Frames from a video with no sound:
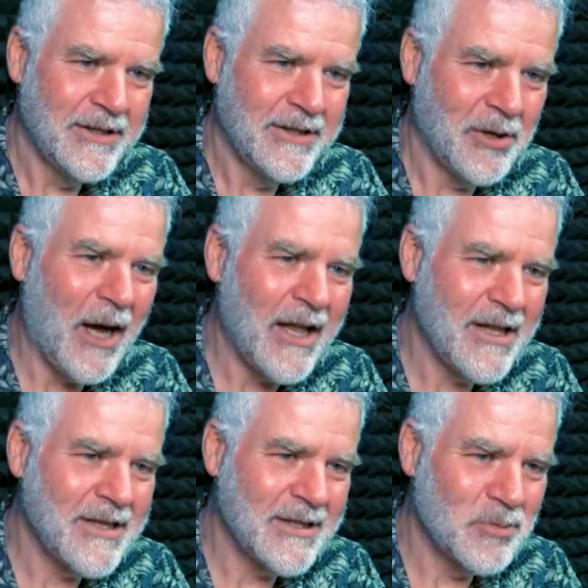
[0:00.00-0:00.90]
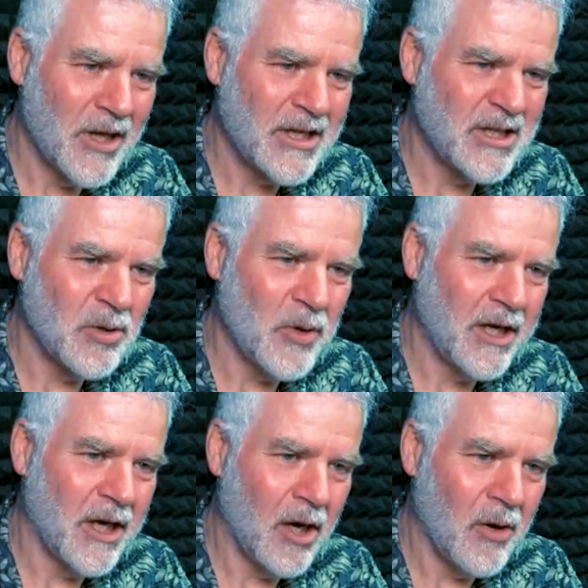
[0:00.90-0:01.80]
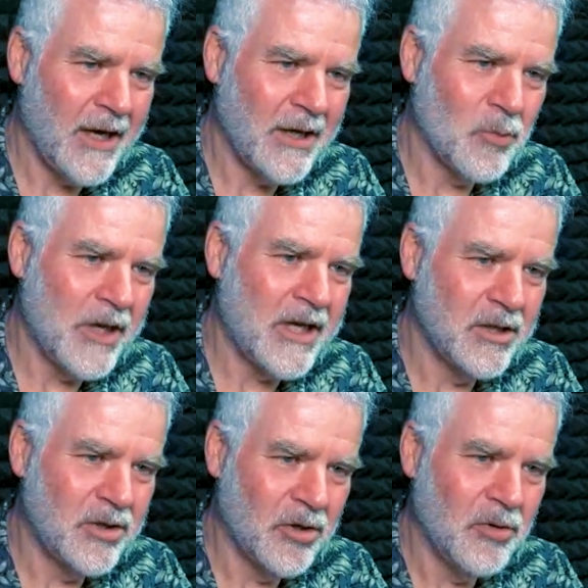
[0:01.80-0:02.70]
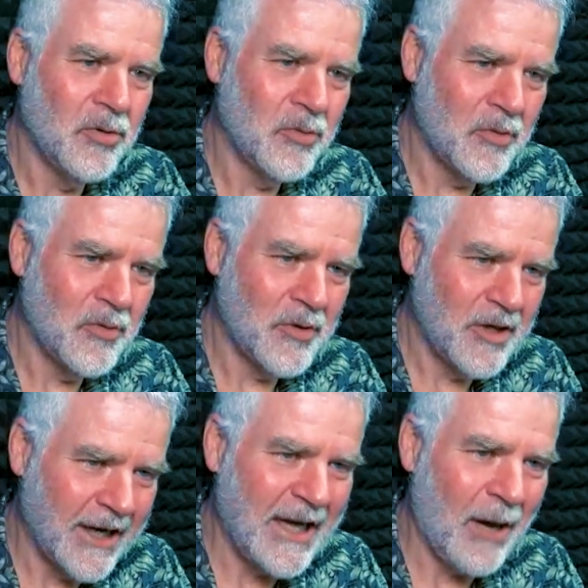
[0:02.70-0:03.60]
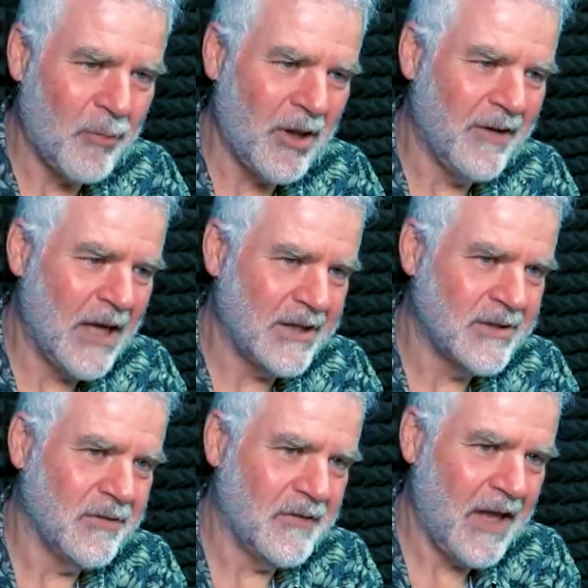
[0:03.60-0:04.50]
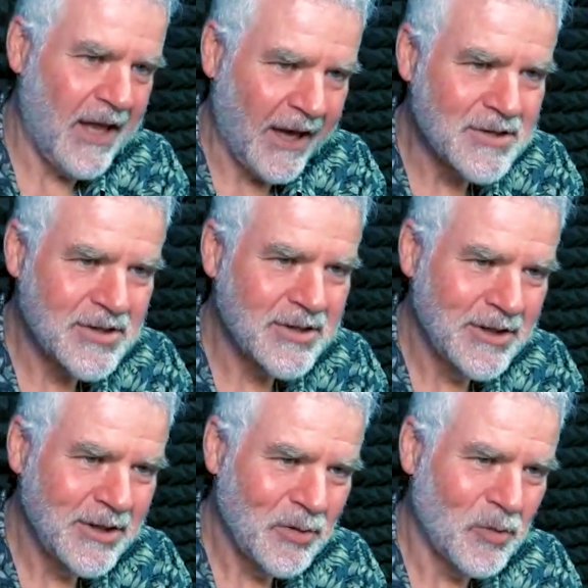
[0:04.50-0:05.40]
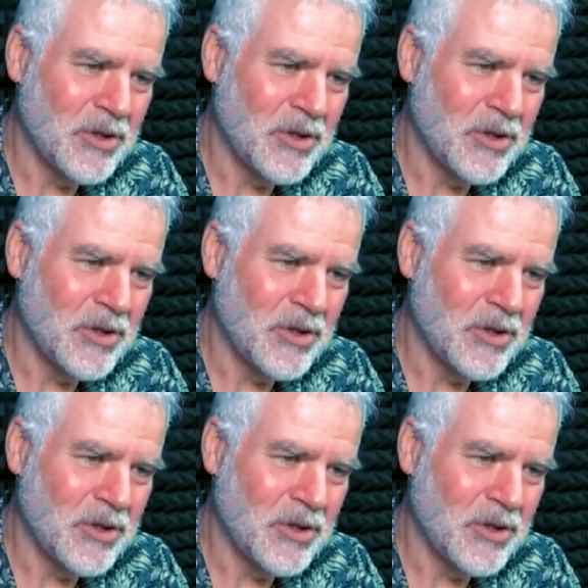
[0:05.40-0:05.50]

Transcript: So, are there some things that we can go, hey, we can do a couple of months of X, mm-hmm.